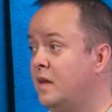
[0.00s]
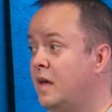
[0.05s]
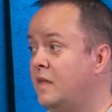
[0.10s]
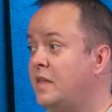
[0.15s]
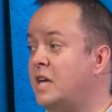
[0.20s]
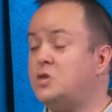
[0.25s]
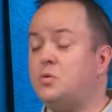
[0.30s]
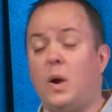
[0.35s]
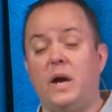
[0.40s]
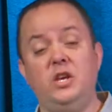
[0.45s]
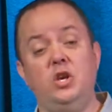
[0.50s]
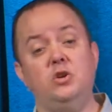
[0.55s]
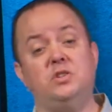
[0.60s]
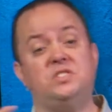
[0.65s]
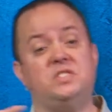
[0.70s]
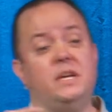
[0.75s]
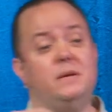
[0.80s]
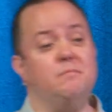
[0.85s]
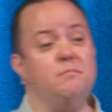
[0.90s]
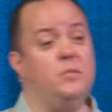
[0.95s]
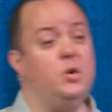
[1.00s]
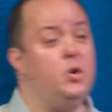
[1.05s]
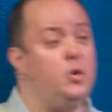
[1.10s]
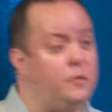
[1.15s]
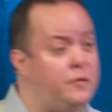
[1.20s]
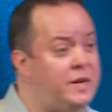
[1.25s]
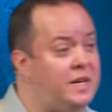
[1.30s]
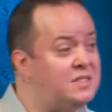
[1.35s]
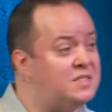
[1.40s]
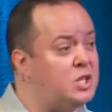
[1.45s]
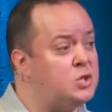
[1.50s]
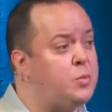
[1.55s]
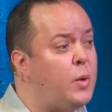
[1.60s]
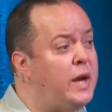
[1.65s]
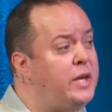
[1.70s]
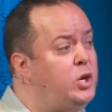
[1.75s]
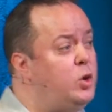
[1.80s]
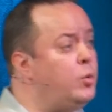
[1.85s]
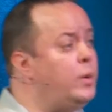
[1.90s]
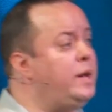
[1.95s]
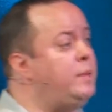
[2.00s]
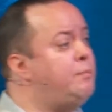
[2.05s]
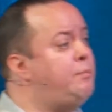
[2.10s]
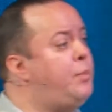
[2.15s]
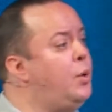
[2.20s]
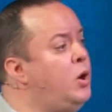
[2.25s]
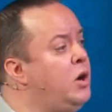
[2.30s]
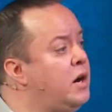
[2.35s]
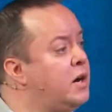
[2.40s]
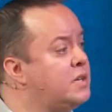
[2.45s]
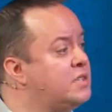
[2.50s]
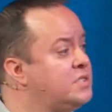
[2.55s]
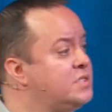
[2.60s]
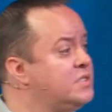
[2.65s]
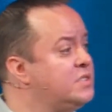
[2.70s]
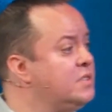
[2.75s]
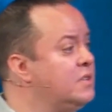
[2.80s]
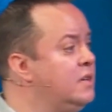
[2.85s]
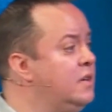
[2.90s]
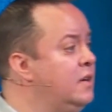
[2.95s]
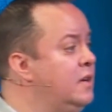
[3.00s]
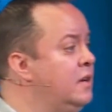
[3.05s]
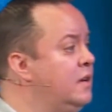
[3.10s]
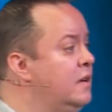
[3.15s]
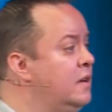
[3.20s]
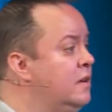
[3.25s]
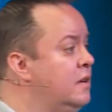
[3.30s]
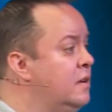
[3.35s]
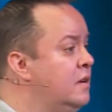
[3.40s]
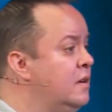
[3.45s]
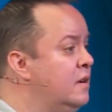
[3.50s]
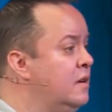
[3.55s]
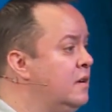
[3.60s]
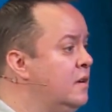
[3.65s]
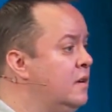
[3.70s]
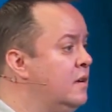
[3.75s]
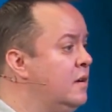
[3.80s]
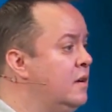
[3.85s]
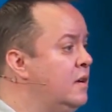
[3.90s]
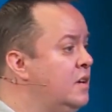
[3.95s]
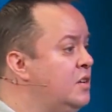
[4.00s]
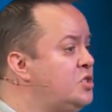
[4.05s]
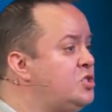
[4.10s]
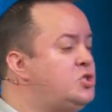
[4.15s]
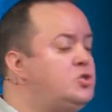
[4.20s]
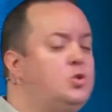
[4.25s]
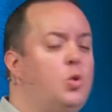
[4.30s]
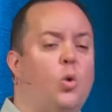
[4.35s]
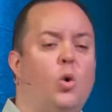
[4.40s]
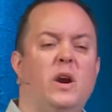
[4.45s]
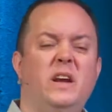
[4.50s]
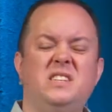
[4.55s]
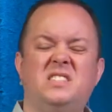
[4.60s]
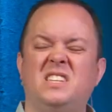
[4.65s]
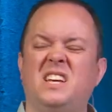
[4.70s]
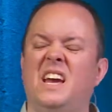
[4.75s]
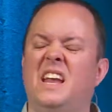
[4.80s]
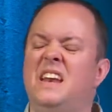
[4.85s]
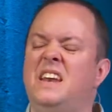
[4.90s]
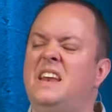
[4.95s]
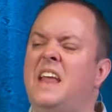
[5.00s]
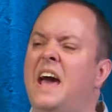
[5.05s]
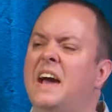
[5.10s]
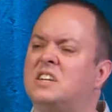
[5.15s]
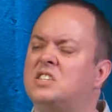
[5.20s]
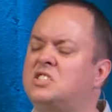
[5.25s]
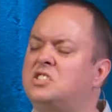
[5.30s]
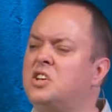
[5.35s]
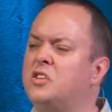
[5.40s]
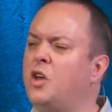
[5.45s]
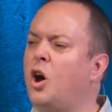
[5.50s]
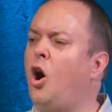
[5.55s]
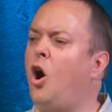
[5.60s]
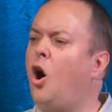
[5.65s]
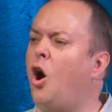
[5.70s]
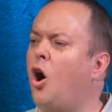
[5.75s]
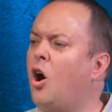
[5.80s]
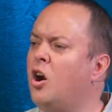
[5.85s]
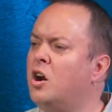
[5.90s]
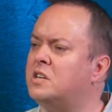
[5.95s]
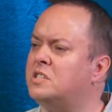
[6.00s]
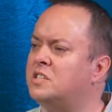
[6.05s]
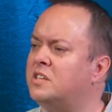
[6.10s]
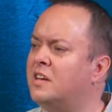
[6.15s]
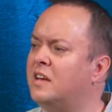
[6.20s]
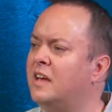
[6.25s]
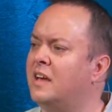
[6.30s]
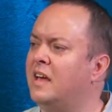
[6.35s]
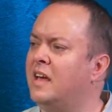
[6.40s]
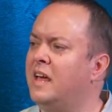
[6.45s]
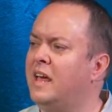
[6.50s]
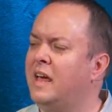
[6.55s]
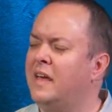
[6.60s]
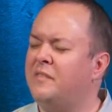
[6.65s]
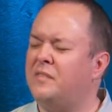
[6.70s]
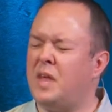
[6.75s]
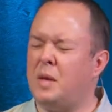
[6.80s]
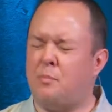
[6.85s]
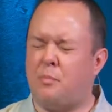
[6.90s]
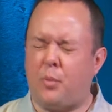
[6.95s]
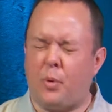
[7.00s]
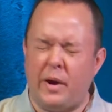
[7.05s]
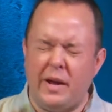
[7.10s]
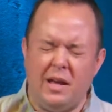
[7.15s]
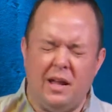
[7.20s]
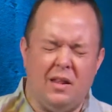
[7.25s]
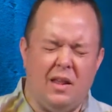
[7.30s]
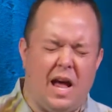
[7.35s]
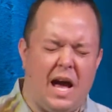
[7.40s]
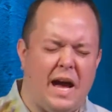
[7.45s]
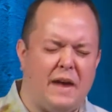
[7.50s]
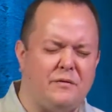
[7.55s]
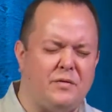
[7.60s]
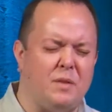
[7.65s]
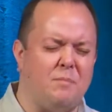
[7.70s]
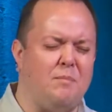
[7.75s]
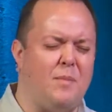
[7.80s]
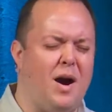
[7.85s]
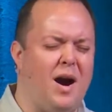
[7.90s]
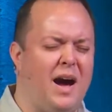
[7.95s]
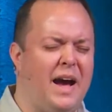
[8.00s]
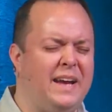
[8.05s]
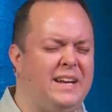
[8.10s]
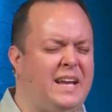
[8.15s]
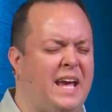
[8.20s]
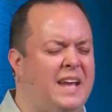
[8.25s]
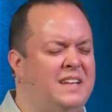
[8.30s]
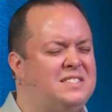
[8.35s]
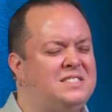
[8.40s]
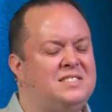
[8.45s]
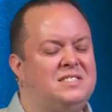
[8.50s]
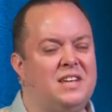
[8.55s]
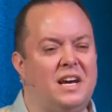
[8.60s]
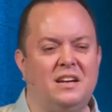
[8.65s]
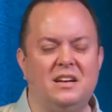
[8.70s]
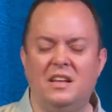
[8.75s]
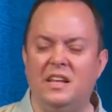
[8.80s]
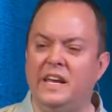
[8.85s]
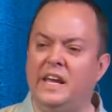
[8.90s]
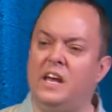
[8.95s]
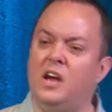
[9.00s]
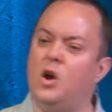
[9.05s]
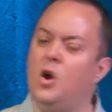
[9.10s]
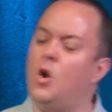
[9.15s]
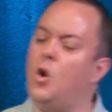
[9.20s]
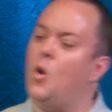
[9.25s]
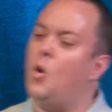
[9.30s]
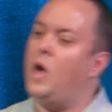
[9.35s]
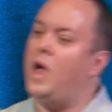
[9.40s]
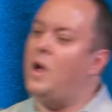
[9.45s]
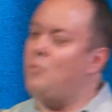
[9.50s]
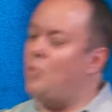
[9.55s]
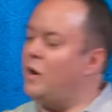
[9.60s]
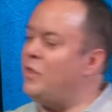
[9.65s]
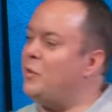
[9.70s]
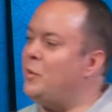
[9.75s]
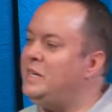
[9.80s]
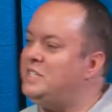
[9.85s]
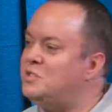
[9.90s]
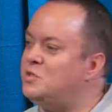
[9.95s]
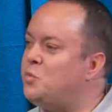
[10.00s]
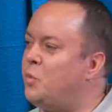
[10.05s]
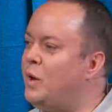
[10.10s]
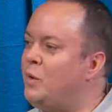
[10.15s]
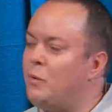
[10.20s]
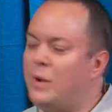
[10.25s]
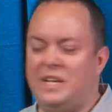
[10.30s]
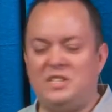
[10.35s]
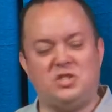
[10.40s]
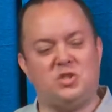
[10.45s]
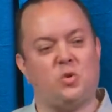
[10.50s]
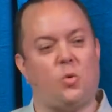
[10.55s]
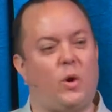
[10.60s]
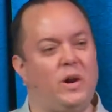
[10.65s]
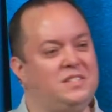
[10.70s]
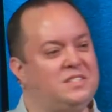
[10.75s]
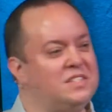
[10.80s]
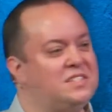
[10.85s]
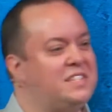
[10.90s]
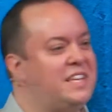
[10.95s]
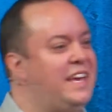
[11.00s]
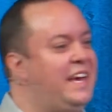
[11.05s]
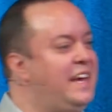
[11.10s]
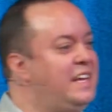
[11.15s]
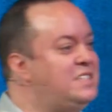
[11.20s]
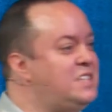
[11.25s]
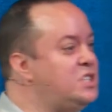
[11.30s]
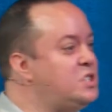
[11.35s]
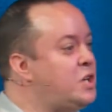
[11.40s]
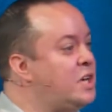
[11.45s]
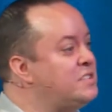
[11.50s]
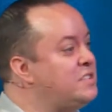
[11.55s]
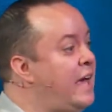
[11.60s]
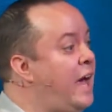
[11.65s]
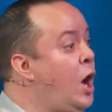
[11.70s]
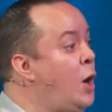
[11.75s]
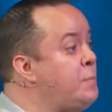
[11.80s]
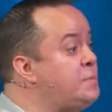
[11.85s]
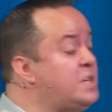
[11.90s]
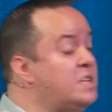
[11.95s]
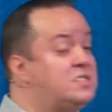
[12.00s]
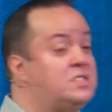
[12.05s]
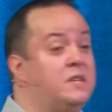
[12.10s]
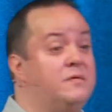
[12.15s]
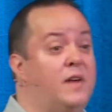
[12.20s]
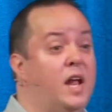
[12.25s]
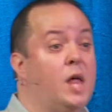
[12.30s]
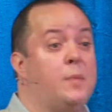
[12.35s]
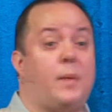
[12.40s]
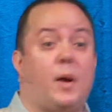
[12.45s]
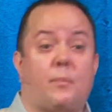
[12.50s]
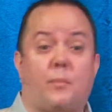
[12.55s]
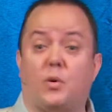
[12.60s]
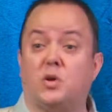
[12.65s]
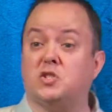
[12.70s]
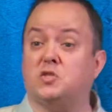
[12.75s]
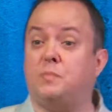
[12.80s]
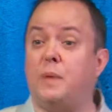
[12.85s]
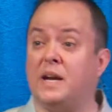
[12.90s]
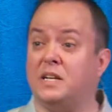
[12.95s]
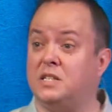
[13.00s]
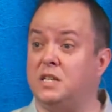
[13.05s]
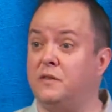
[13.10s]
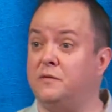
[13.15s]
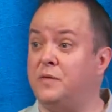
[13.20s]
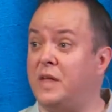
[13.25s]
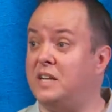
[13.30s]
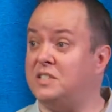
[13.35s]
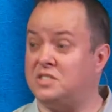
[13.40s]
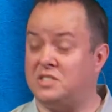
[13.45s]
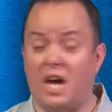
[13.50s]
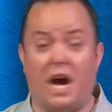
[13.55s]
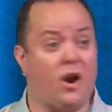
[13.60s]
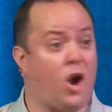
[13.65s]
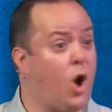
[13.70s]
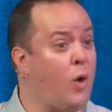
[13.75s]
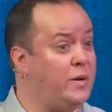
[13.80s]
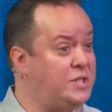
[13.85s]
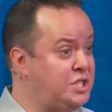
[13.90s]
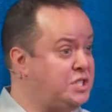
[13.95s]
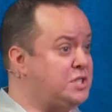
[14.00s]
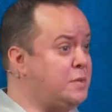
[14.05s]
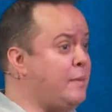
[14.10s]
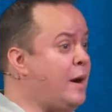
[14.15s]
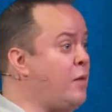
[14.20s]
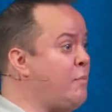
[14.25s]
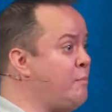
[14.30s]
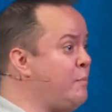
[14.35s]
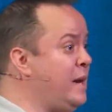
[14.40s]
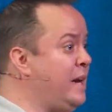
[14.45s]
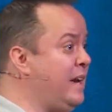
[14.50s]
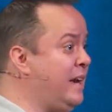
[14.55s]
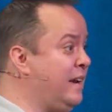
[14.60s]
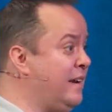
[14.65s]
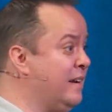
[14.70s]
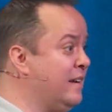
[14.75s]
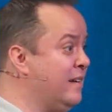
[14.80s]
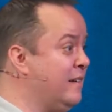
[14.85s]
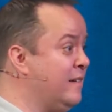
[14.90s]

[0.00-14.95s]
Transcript: That's why you see movies. That's why you read books. Stories connect to the heart. They bring alive the mind, and suddenly, and one of the reasons we read stories as kids is because it helps us develop a perspective that it's not always just about me.